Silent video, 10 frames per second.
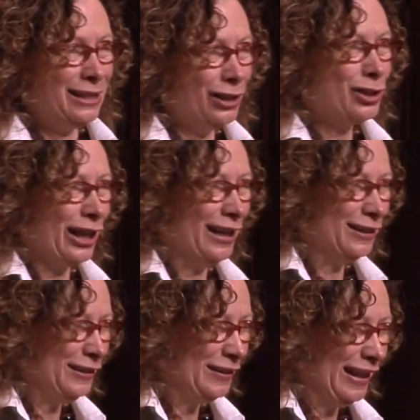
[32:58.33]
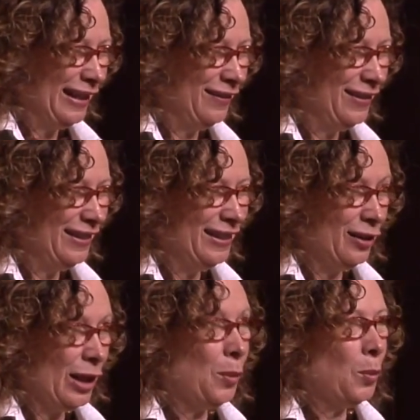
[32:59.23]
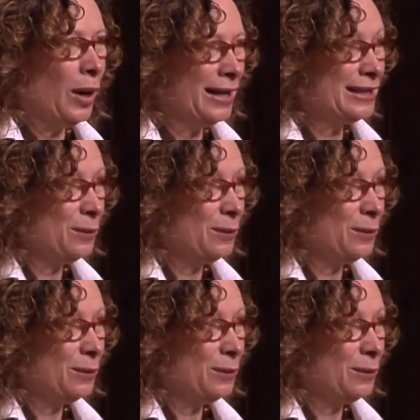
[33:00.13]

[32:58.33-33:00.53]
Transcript: the child you have. You know, they want to